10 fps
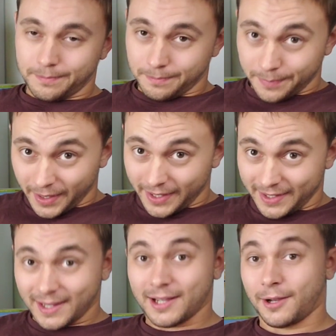
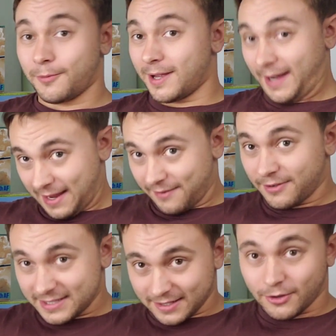but I want
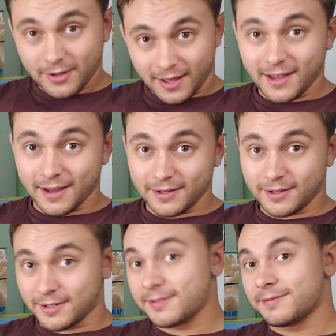every single kind
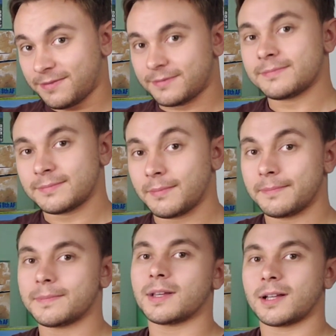of
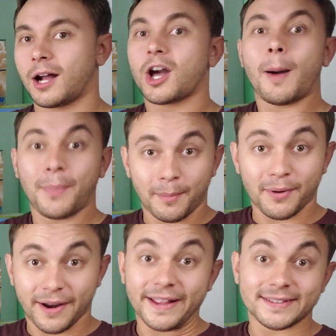a couple
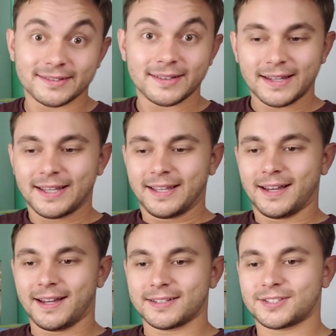brands.
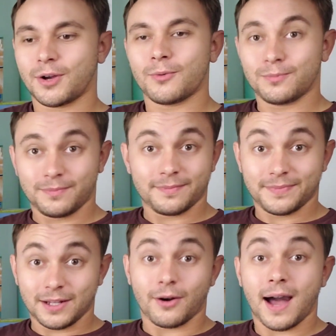So,
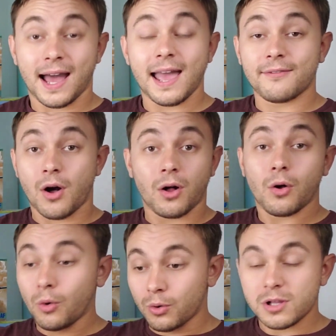you know, I have a
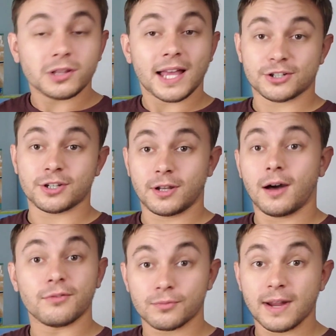whole collection
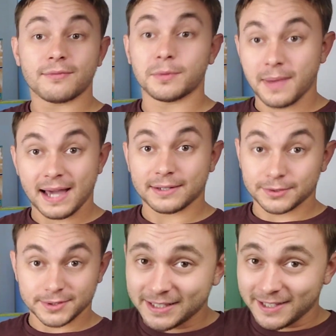of Rebel models.
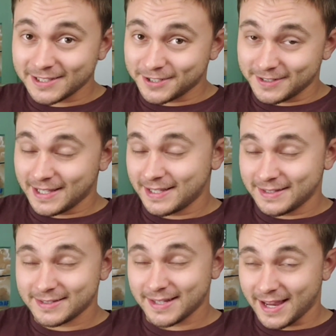My collection
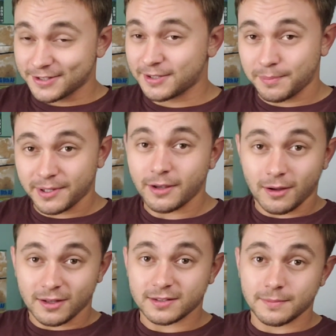is actually pretty
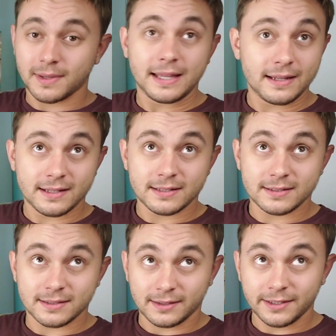awesome. It
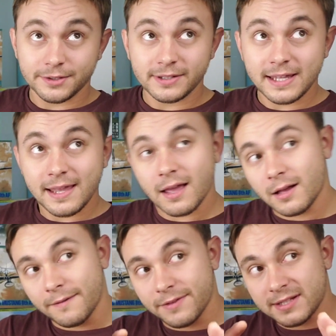is literally
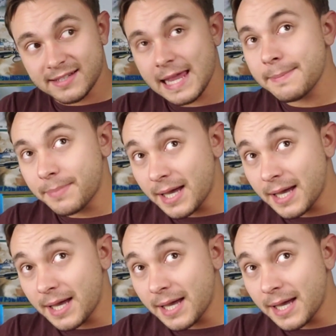of the same